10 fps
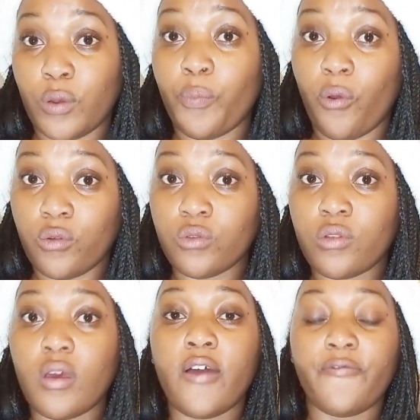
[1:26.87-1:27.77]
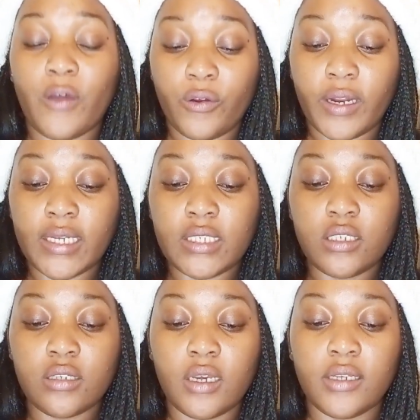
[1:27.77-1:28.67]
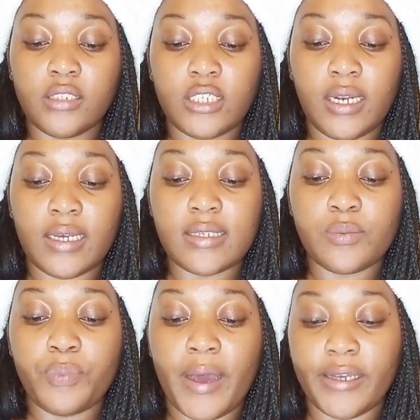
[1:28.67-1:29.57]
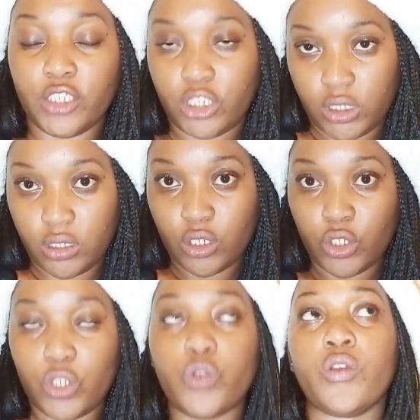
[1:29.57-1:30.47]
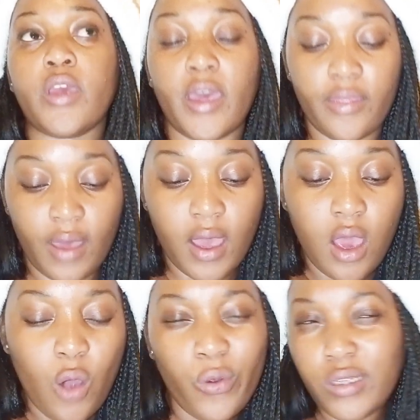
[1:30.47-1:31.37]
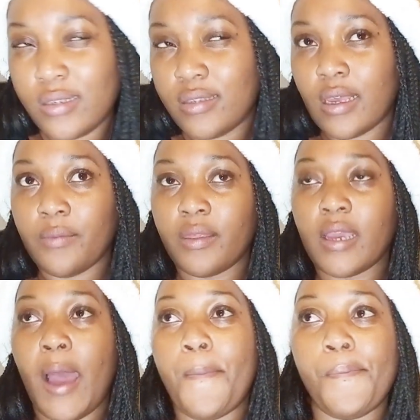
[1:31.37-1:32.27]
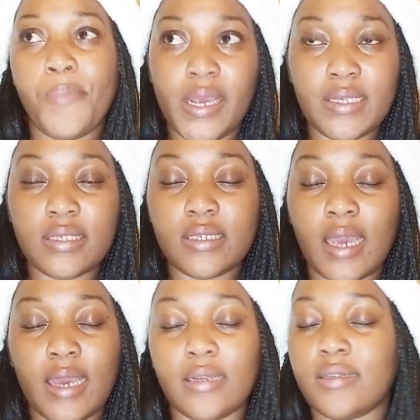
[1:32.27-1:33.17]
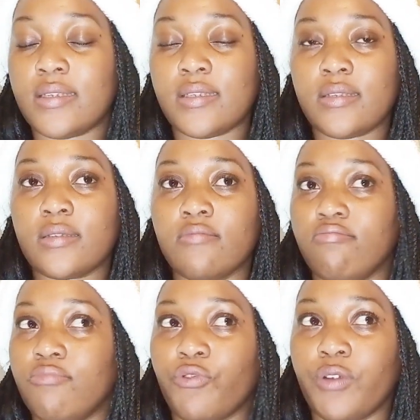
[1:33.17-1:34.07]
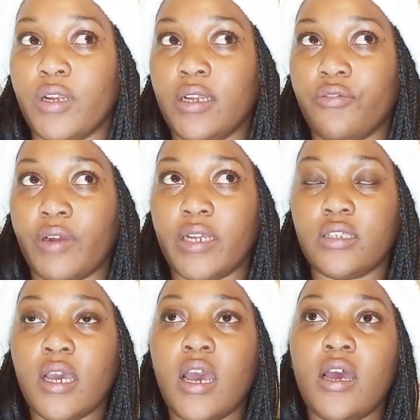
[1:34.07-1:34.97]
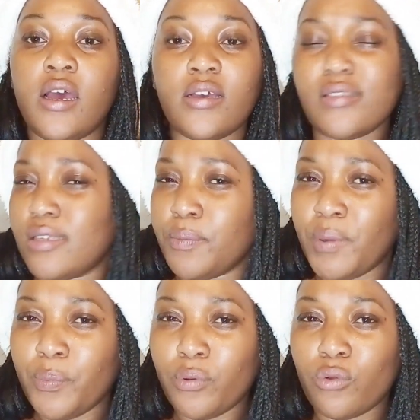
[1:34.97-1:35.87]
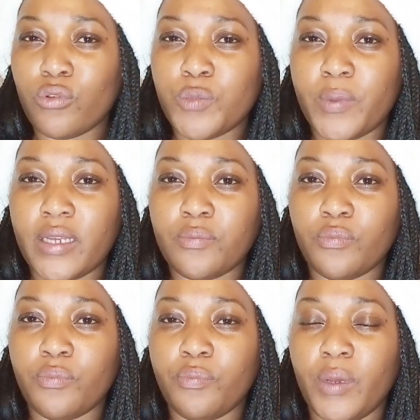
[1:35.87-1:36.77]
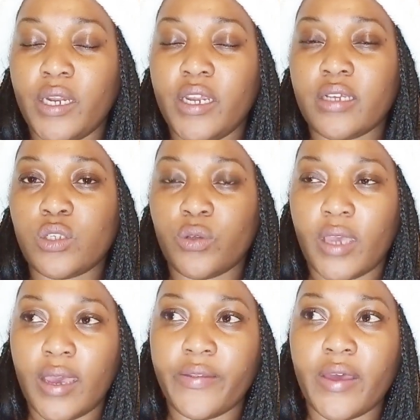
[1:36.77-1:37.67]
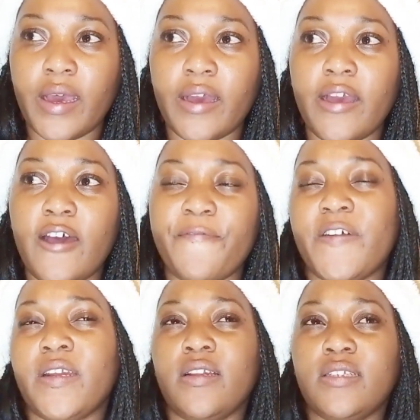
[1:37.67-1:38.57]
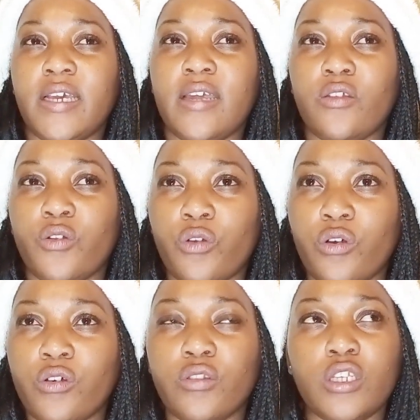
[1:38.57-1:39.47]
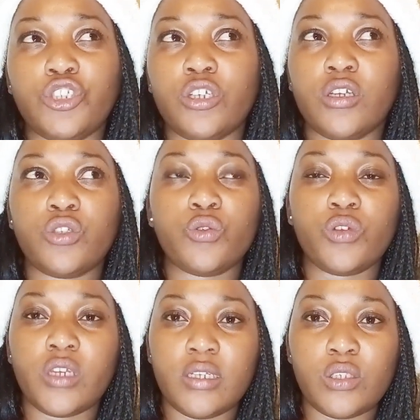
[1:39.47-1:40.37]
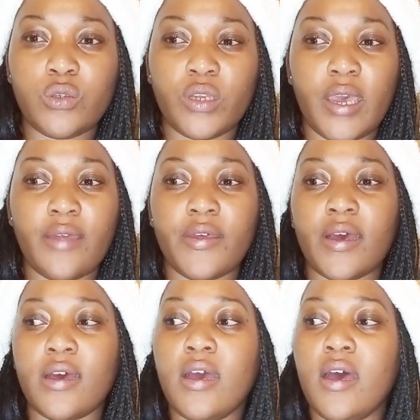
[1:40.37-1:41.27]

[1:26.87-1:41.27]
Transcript: both founded Chilla's Punch together, which is something amazing and really great. Seeing people who spent many years together finally tying the knot, they share two kids together,